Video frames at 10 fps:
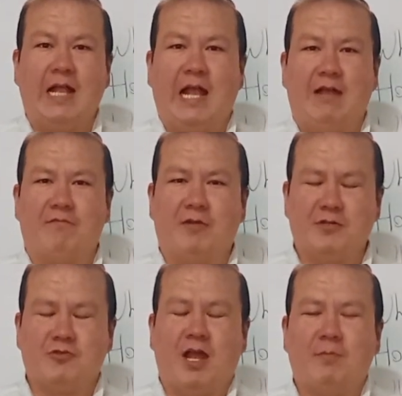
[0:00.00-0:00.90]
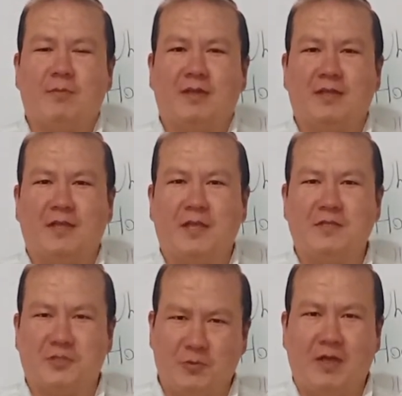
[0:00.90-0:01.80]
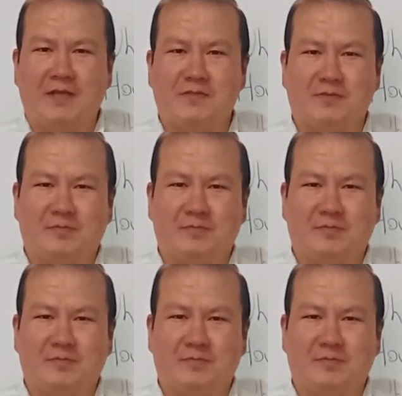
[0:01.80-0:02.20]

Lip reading: Have a great time. See you guys.